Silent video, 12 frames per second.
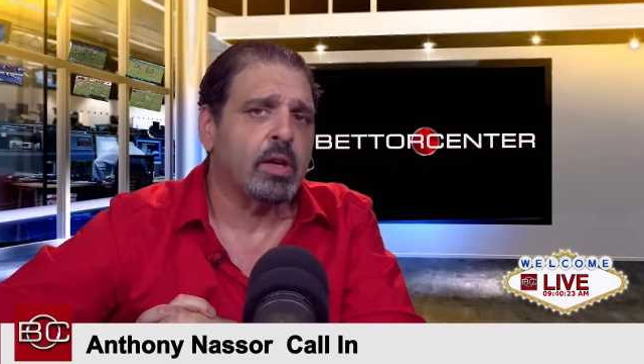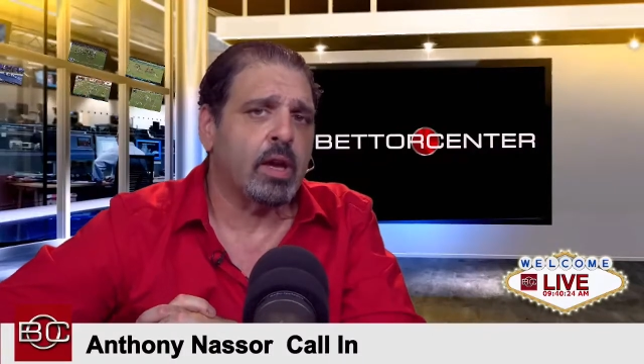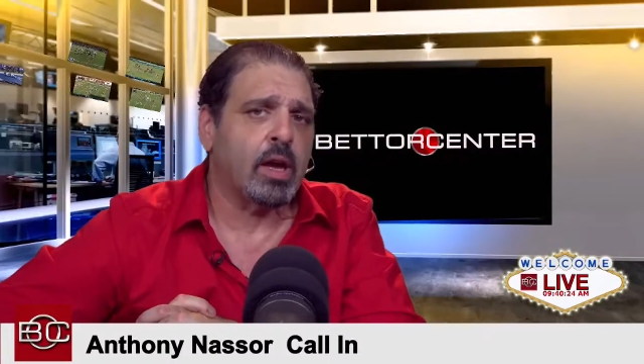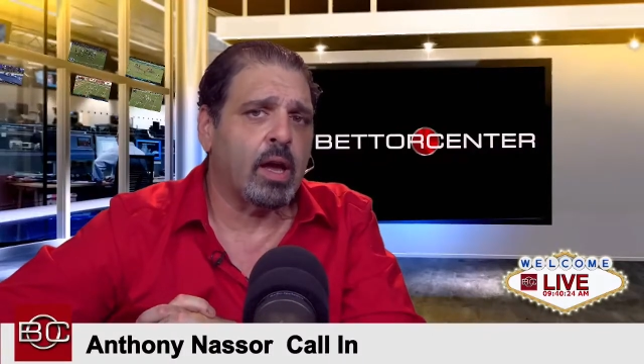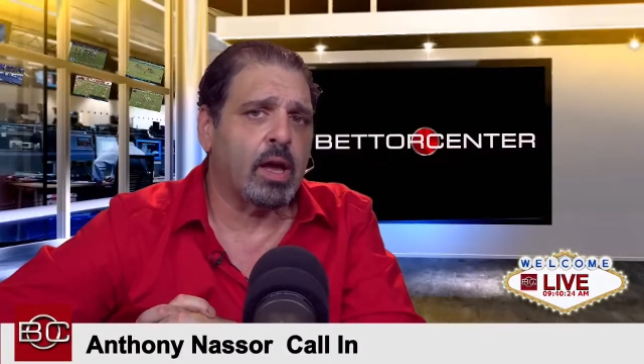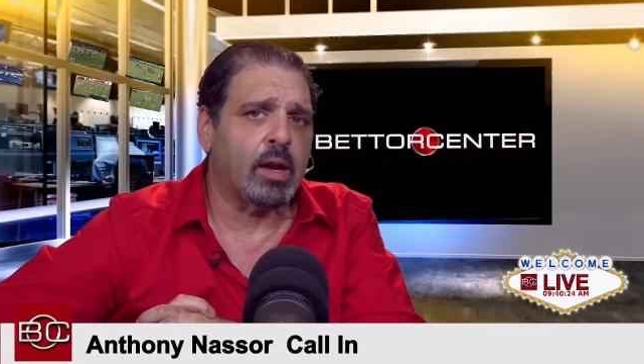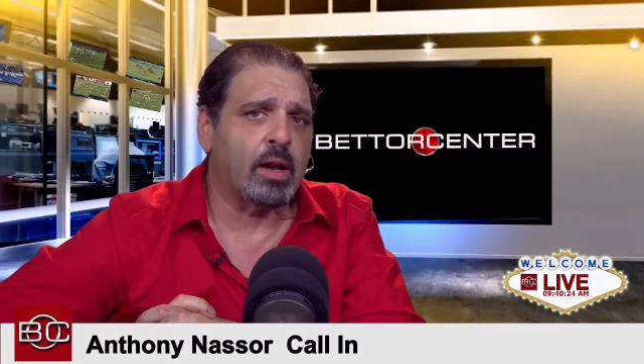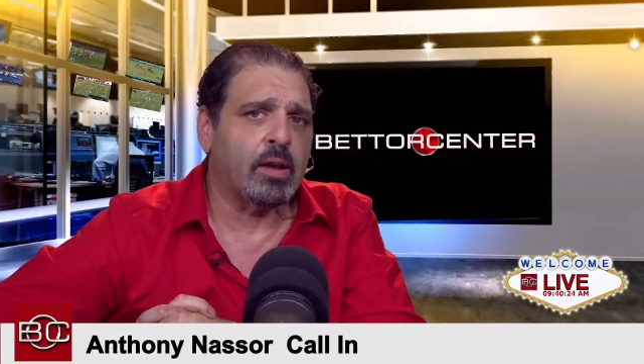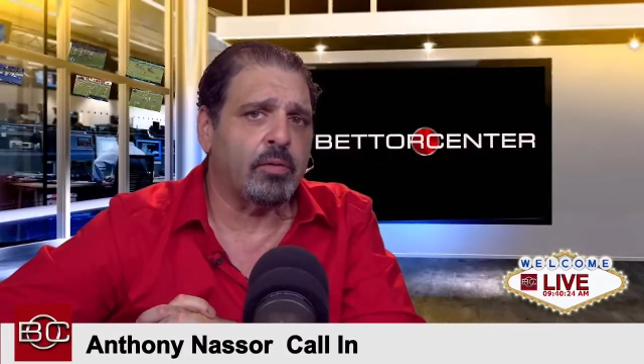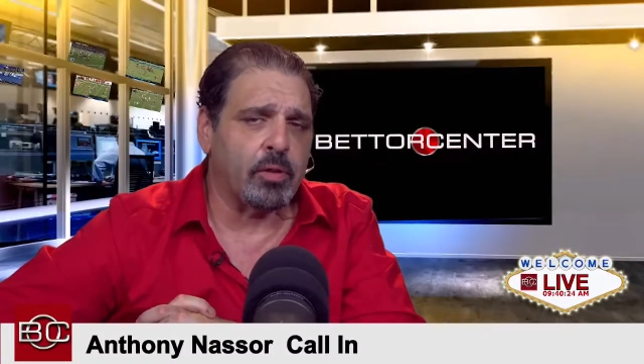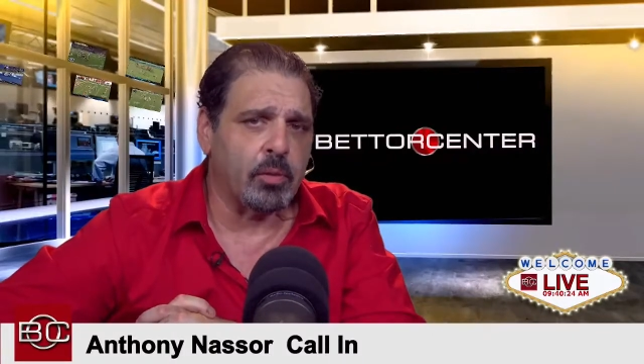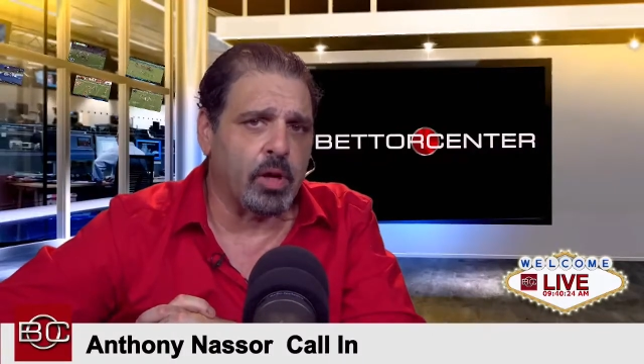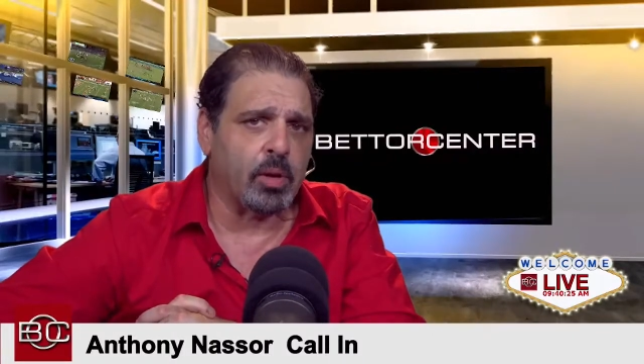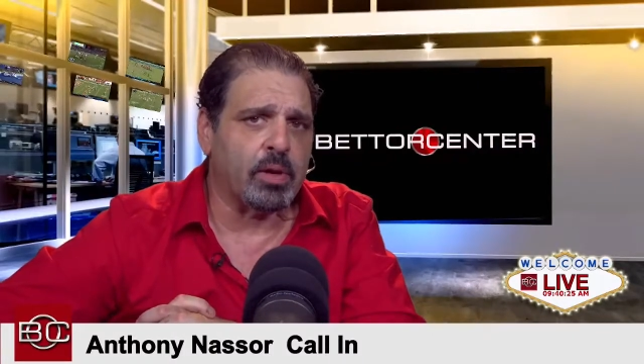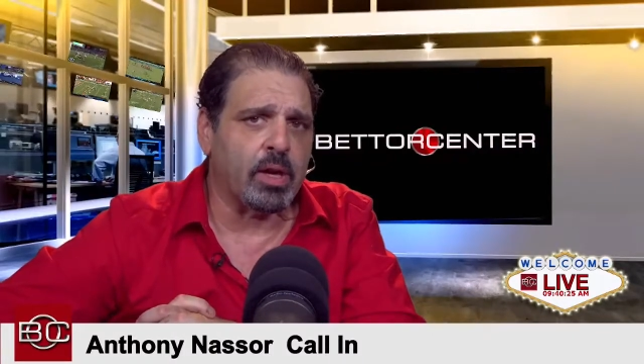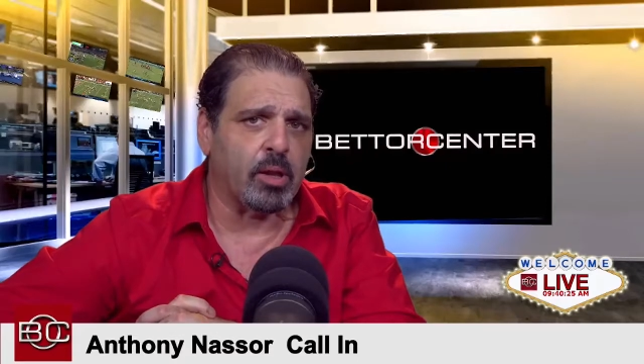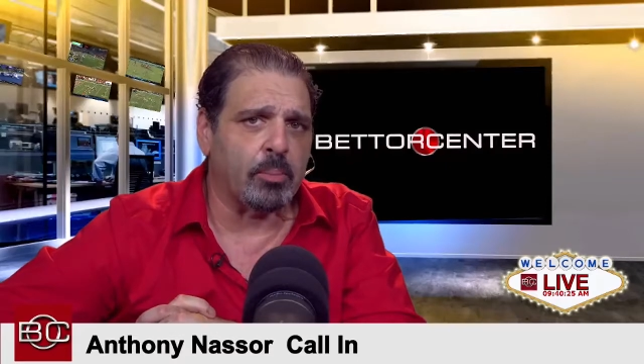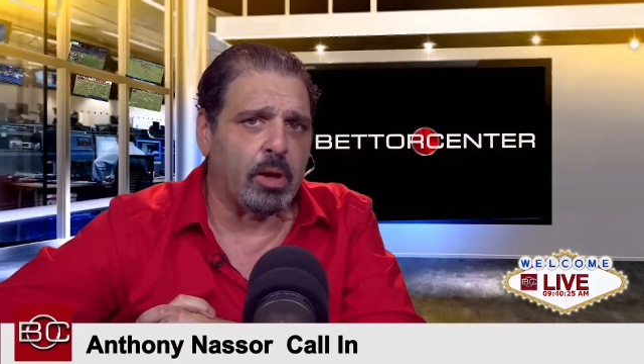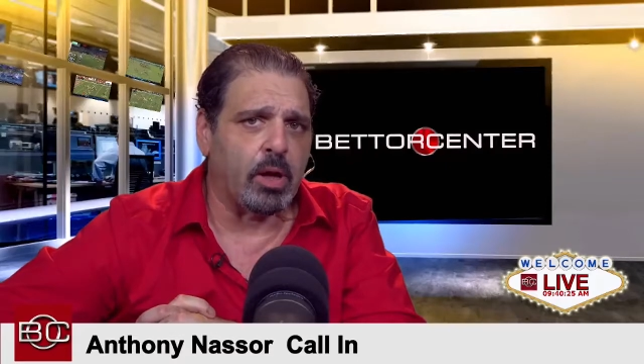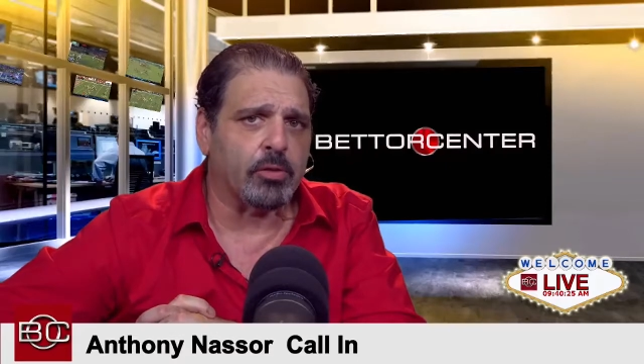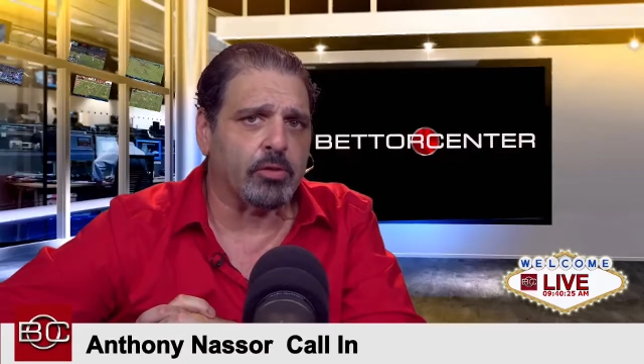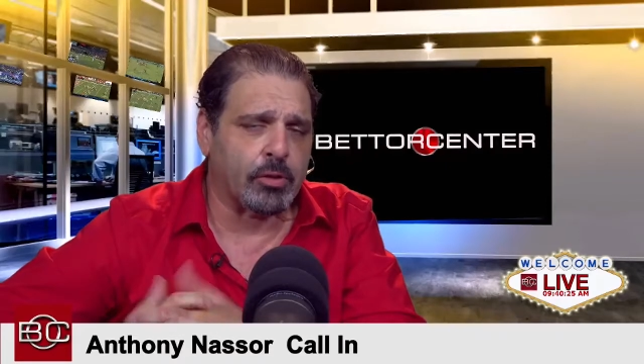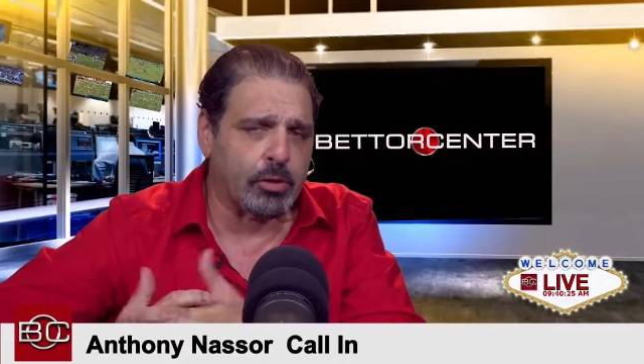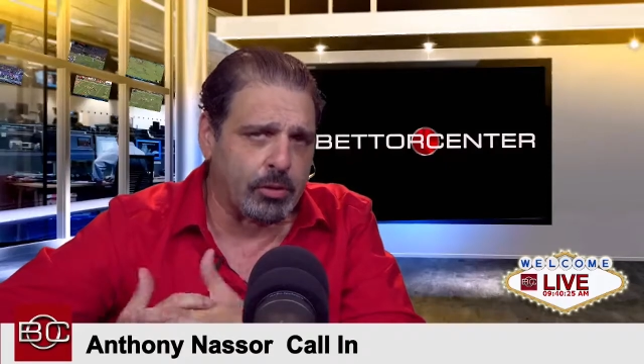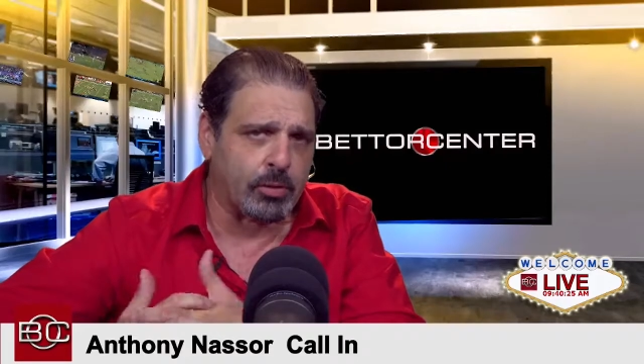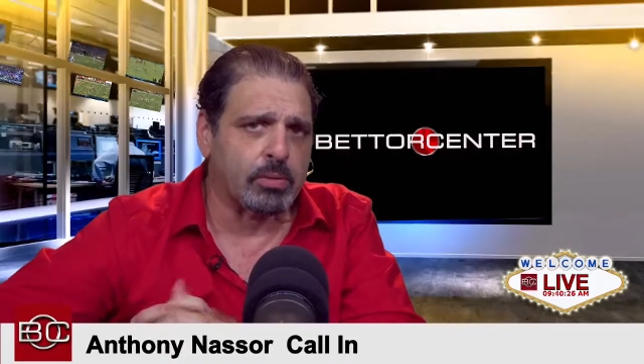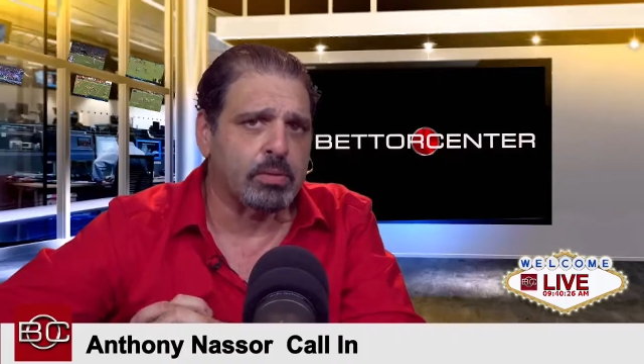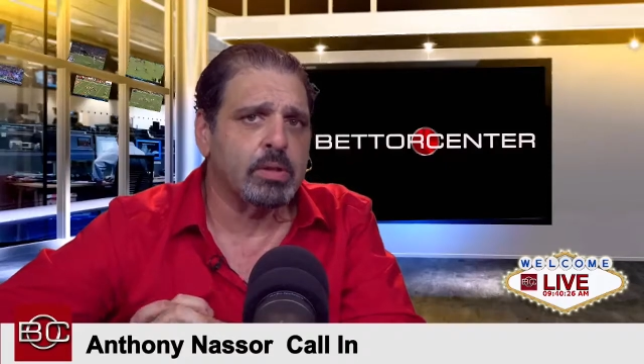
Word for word: And if you want to be on the pulse too,